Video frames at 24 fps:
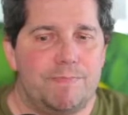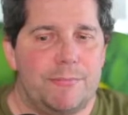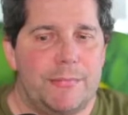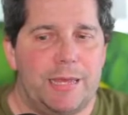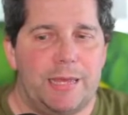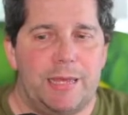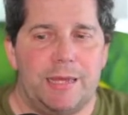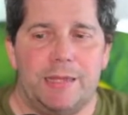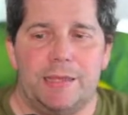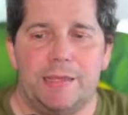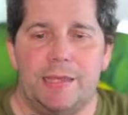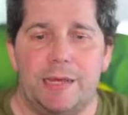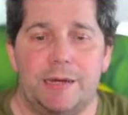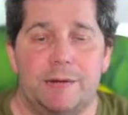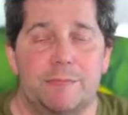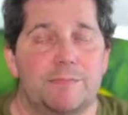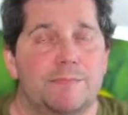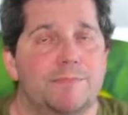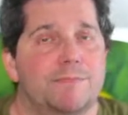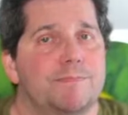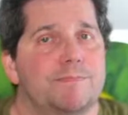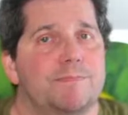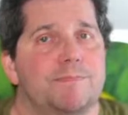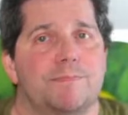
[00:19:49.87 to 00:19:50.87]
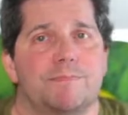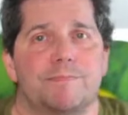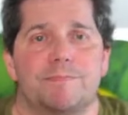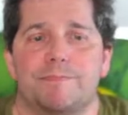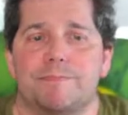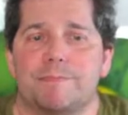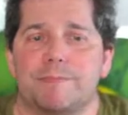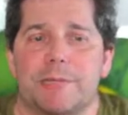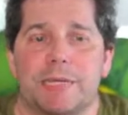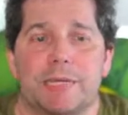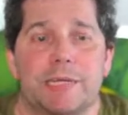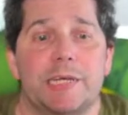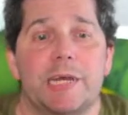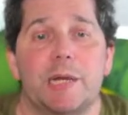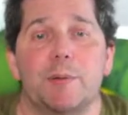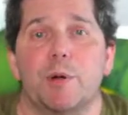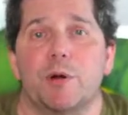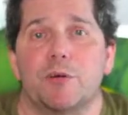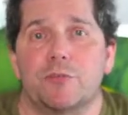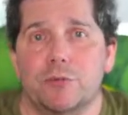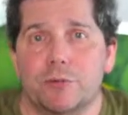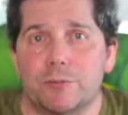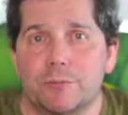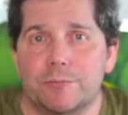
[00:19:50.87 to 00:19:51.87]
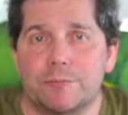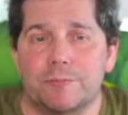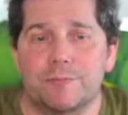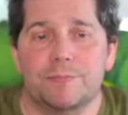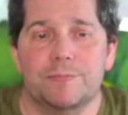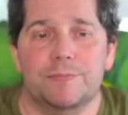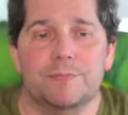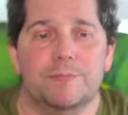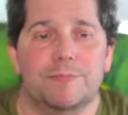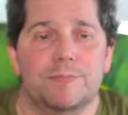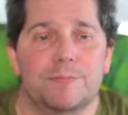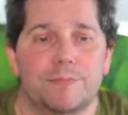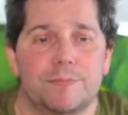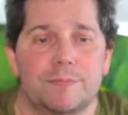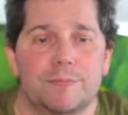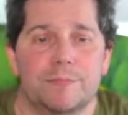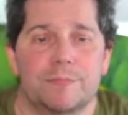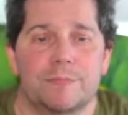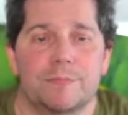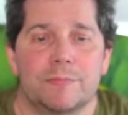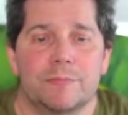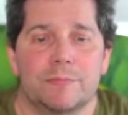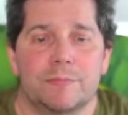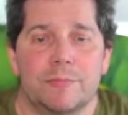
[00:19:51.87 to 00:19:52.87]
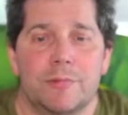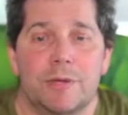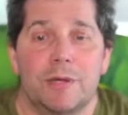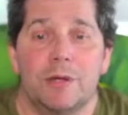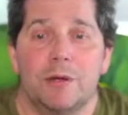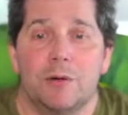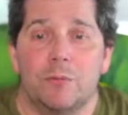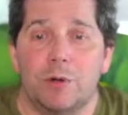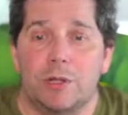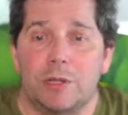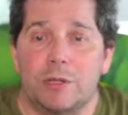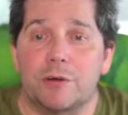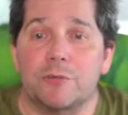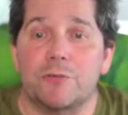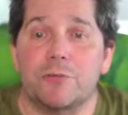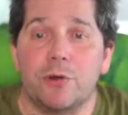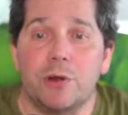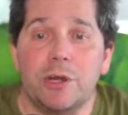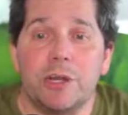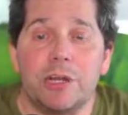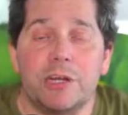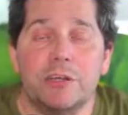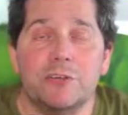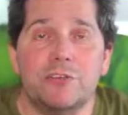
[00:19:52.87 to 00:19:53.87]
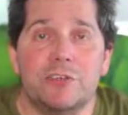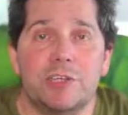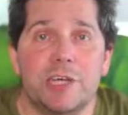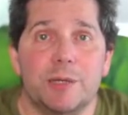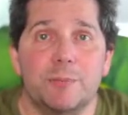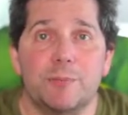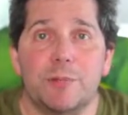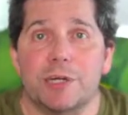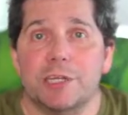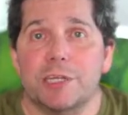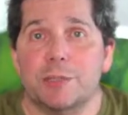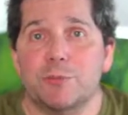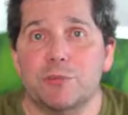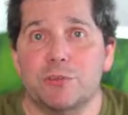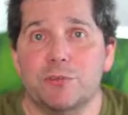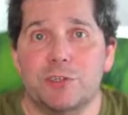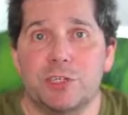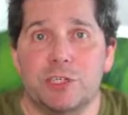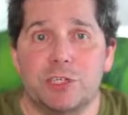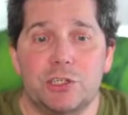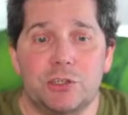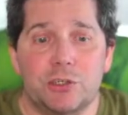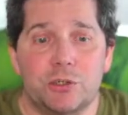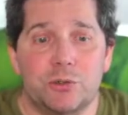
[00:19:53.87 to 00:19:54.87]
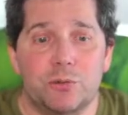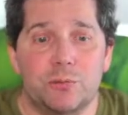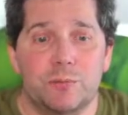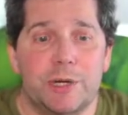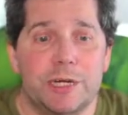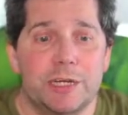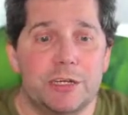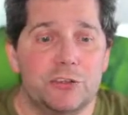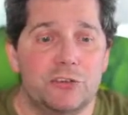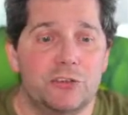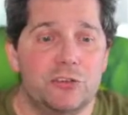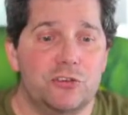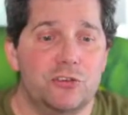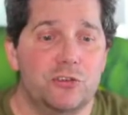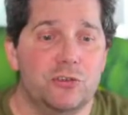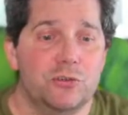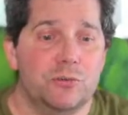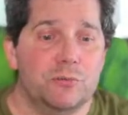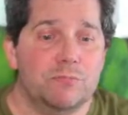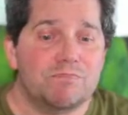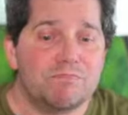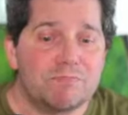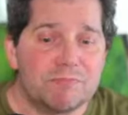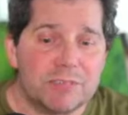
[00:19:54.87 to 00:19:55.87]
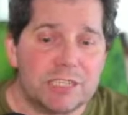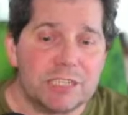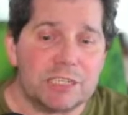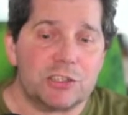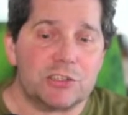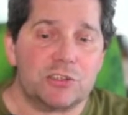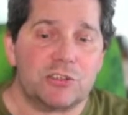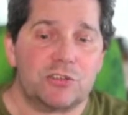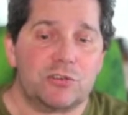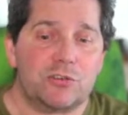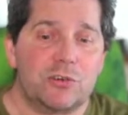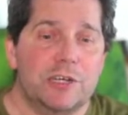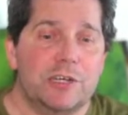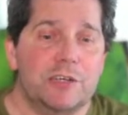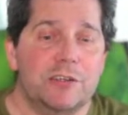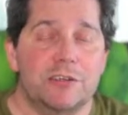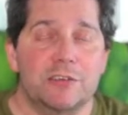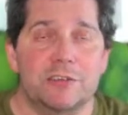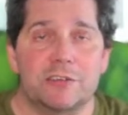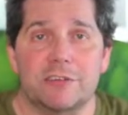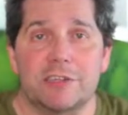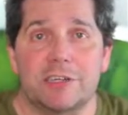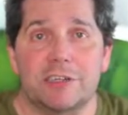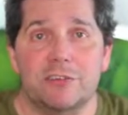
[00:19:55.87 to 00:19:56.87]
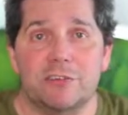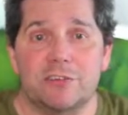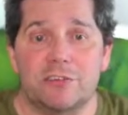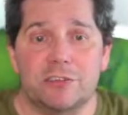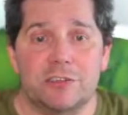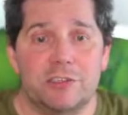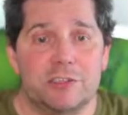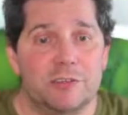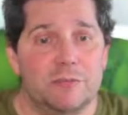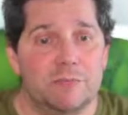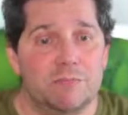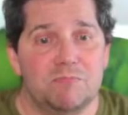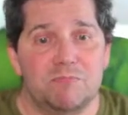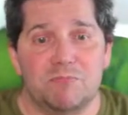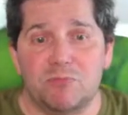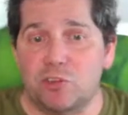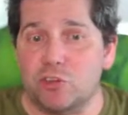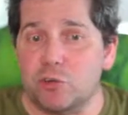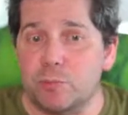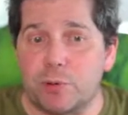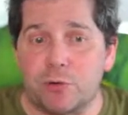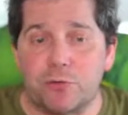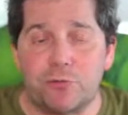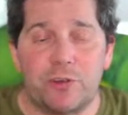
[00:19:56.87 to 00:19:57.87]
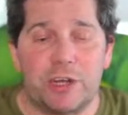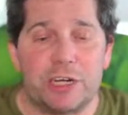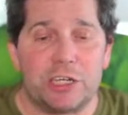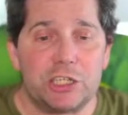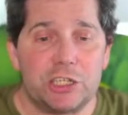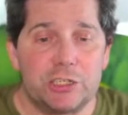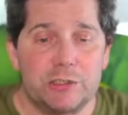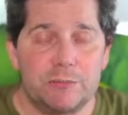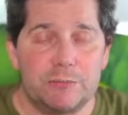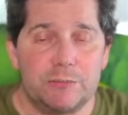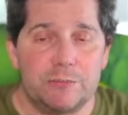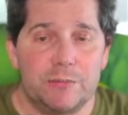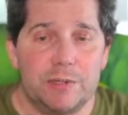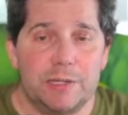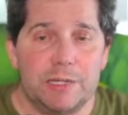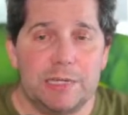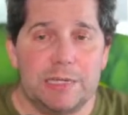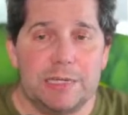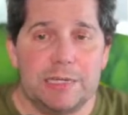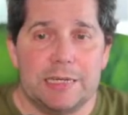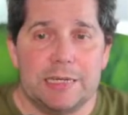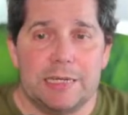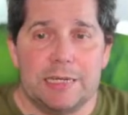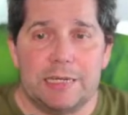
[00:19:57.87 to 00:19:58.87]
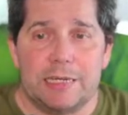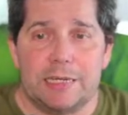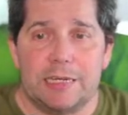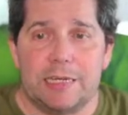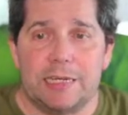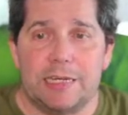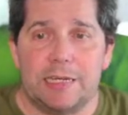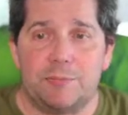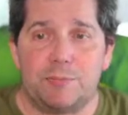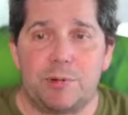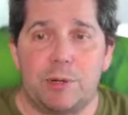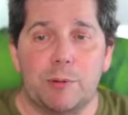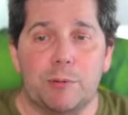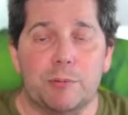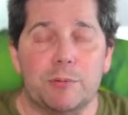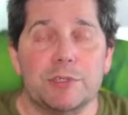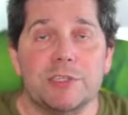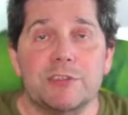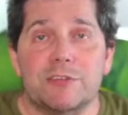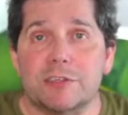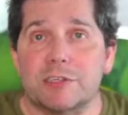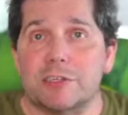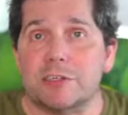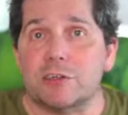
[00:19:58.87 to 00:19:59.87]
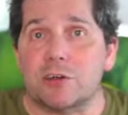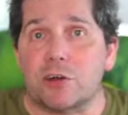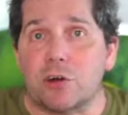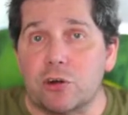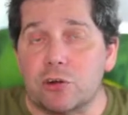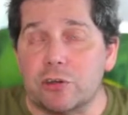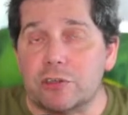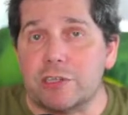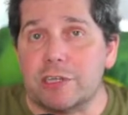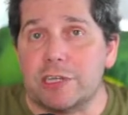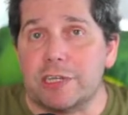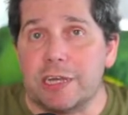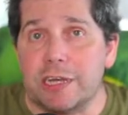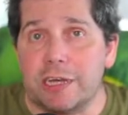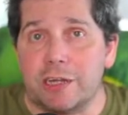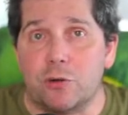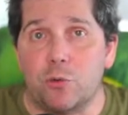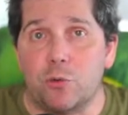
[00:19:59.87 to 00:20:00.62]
And yeah, game over. Well, a very nice game by Nimzowitsch, who managed to illustrate his lesson to perfection. it probably didn't hurt that he had a